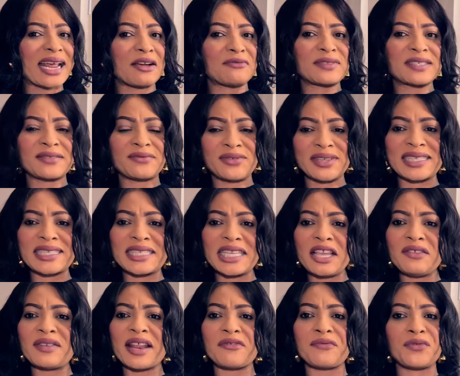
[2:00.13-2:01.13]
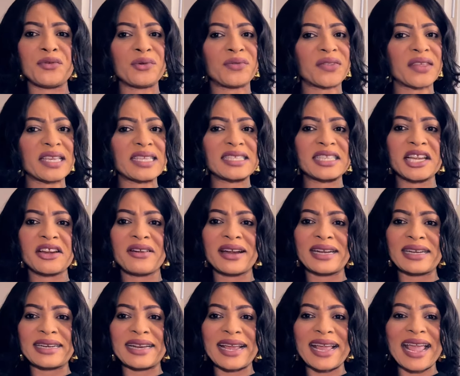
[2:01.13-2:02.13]
I have received a few things here
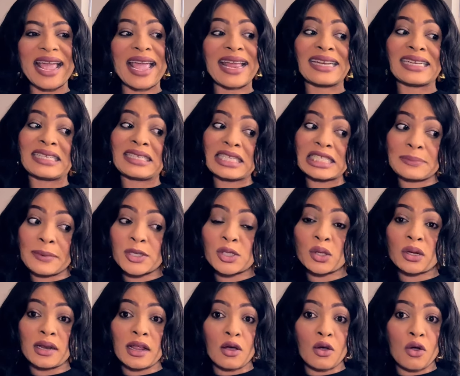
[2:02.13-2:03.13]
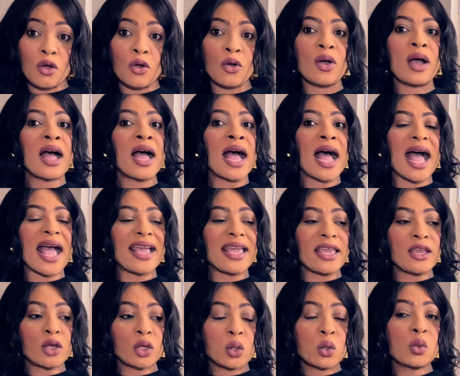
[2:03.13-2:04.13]
and there, and this particular haul
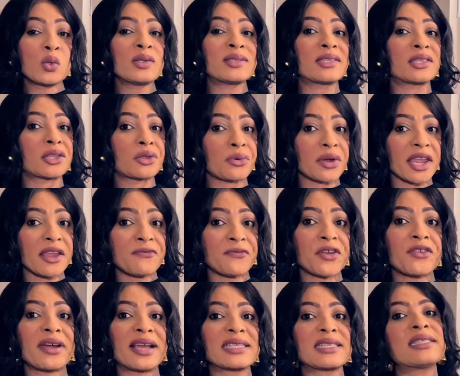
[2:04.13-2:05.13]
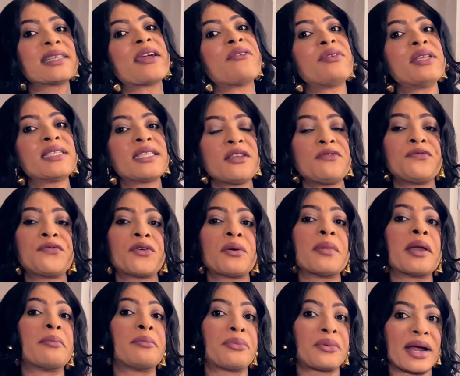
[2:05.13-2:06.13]
includes 3 fragrances I received from
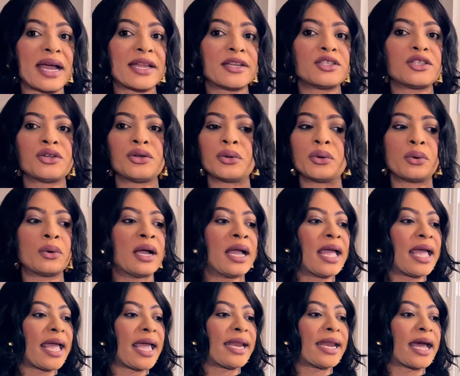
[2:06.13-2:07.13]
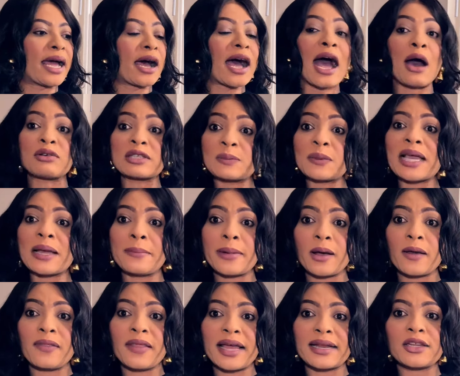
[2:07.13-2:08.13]
a brand, and I will speak
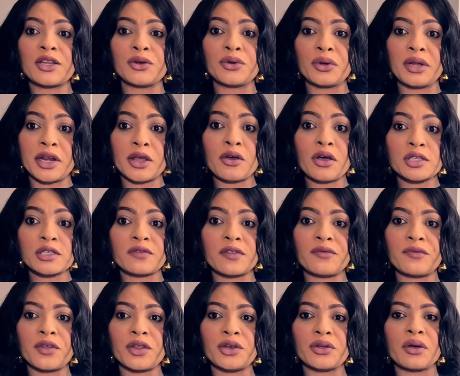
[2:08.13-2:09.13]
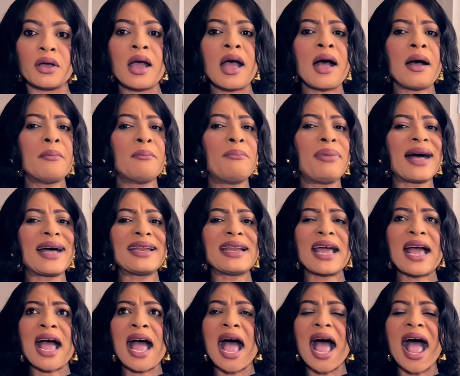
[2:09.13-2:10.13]
about that, in the course of the video. But
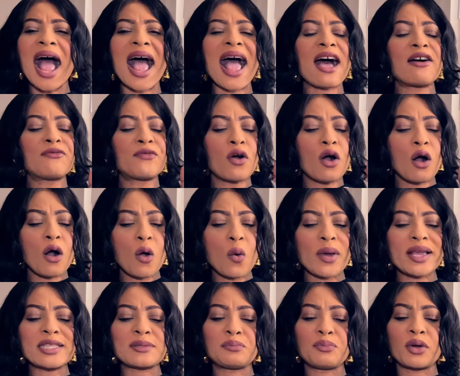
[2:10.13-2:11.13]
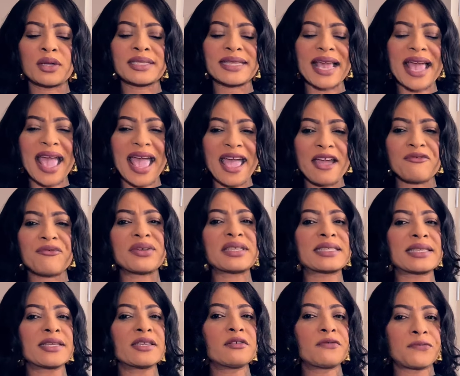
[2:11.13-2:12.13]
I have always bought every
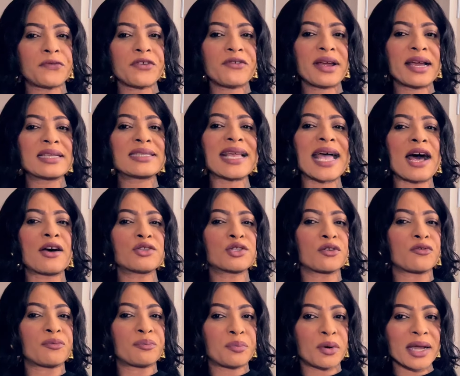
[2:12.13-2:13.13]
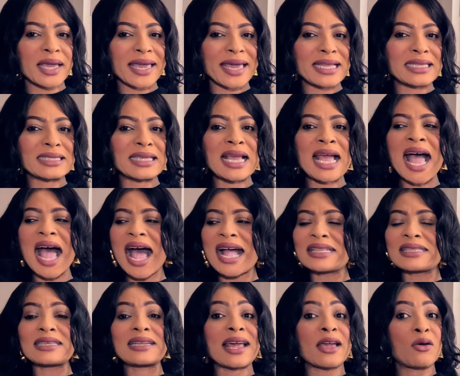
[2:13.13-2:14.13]
single fragrance out of pocket
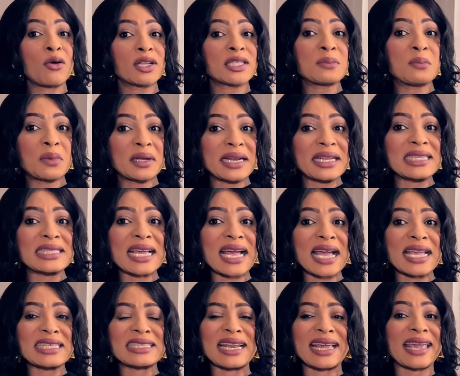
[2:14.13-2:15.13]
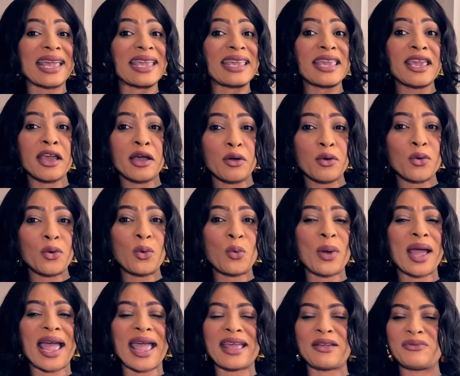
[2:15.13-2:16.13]
until I got monetized like a year ago,
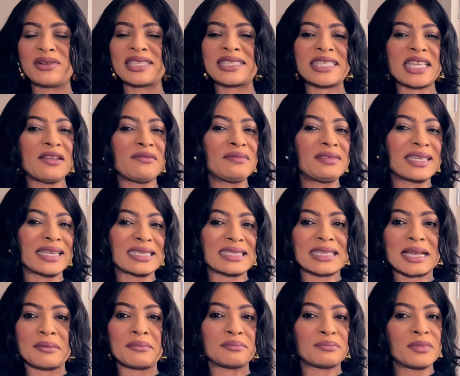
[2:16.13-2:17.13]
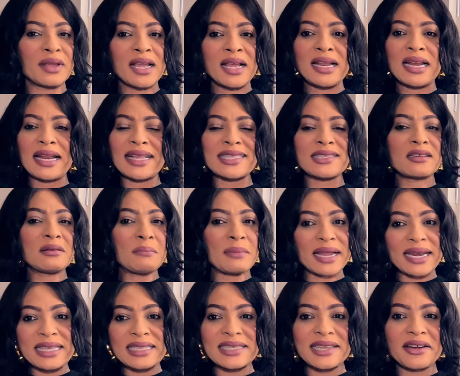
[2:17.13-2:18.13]
where I received just some little
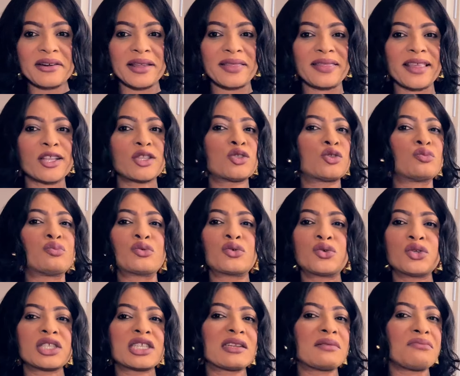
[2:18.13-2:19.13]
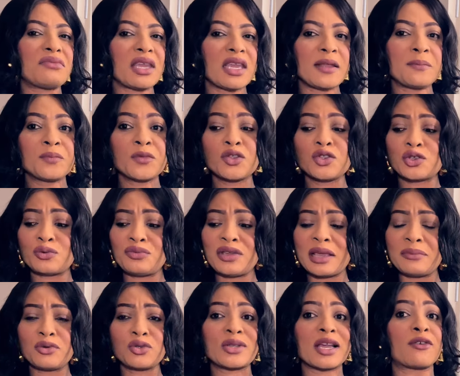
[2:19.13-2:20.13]
monies here and there to cushion me to be
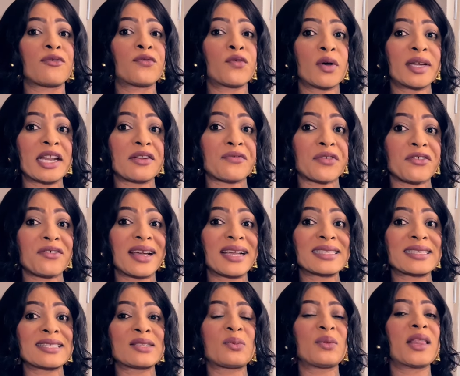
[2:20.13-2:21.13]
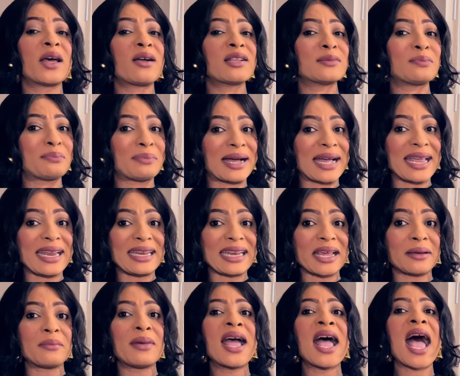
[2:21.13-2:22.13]
able to afford the fragrances without buying
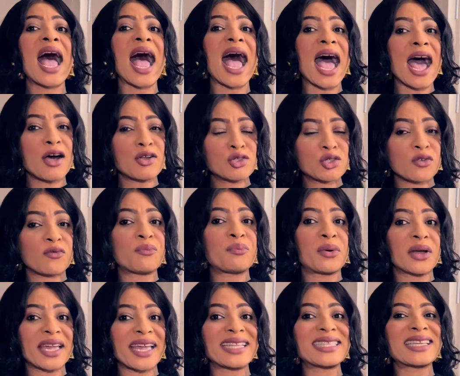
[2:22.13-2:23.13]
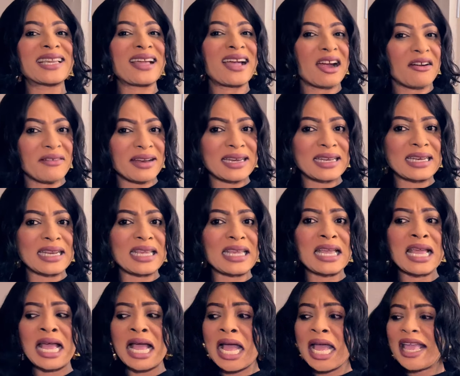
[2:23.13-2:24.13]
them out of pocket currently.
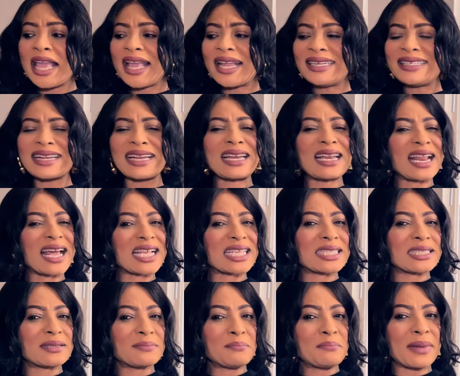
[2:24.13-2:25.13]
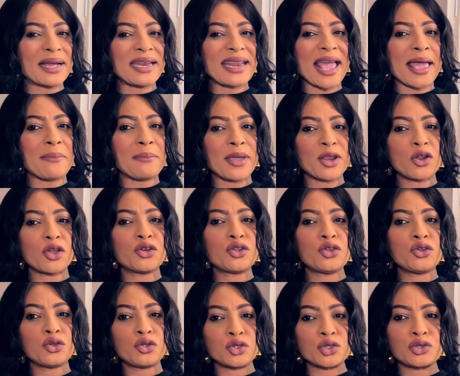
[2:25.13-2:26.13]
The last money I made on
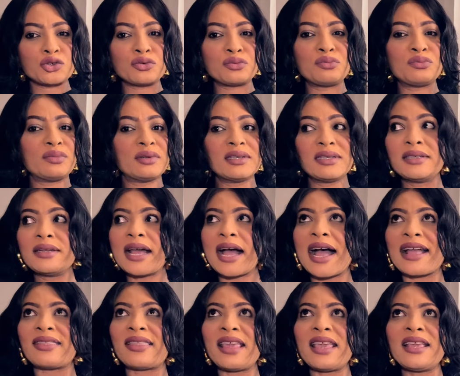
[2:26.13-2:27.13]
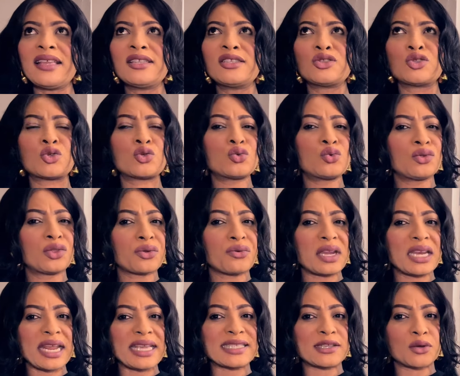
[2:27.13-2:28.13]
YouTube, I think 2-3
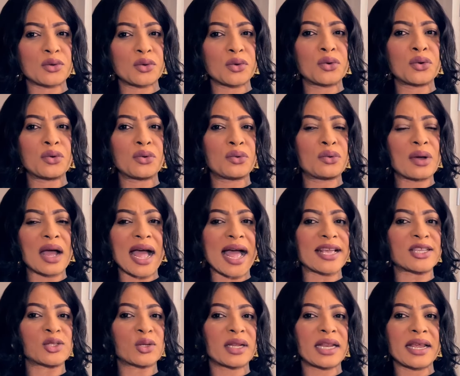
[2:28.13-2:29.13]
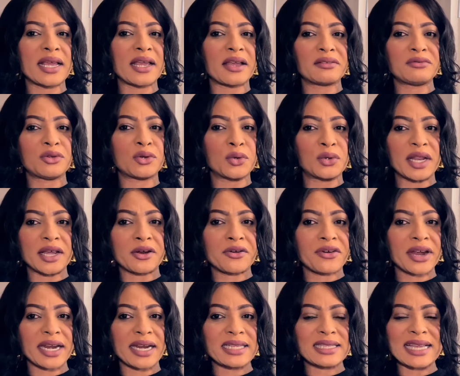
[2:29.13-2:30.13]
days ago, I saw the, the
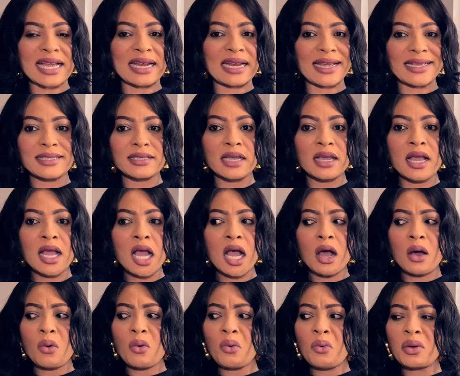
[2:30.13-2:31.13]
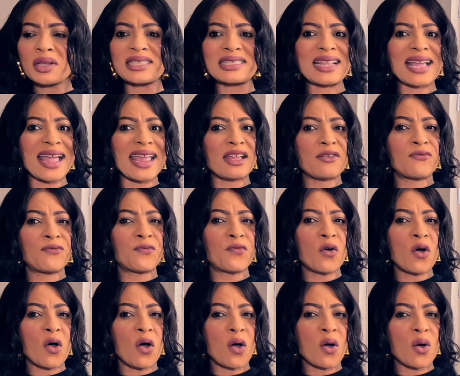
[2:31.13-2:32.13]
credit alert, was like
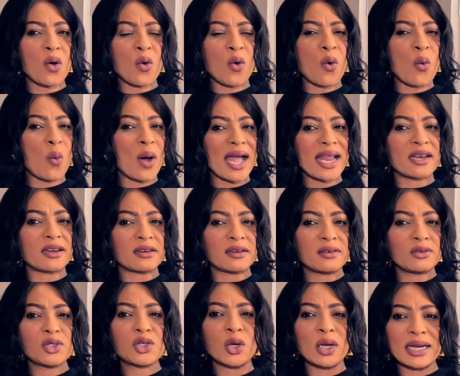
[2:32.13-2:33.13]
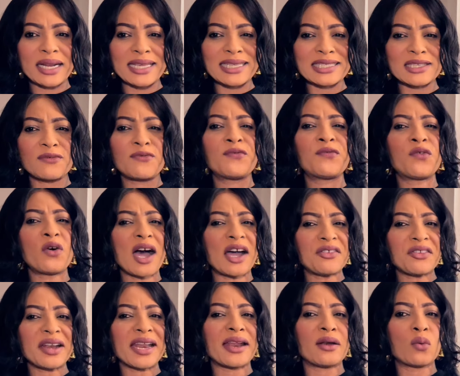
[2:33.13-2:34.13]
$401,
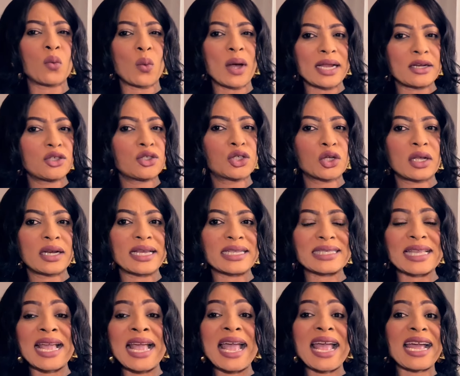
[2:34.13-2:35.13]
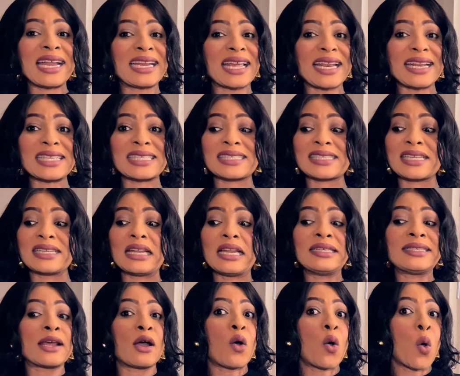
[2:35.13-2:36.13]
$401. And that is
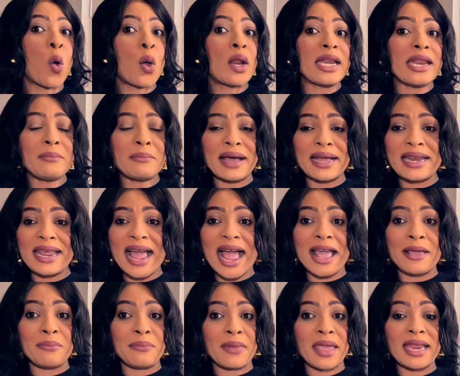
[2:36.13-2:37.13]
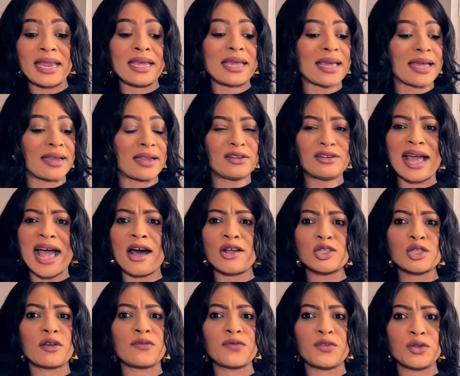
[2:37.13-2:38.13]
the only money I make out
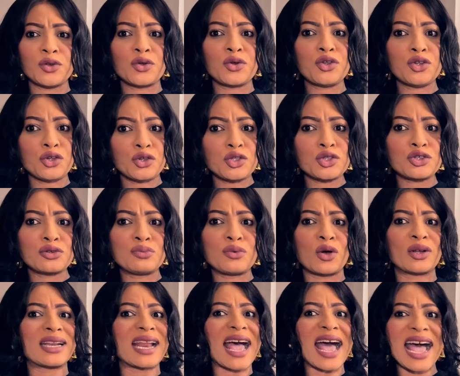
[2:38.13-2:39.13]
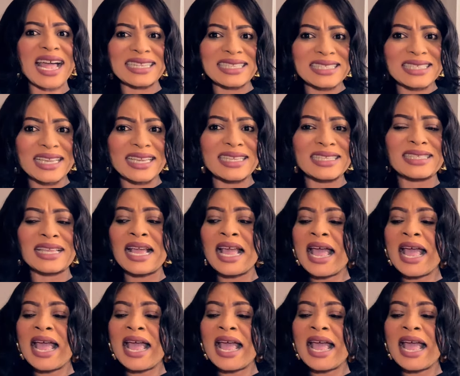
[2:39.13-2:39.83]
of, YouTube on AdSense.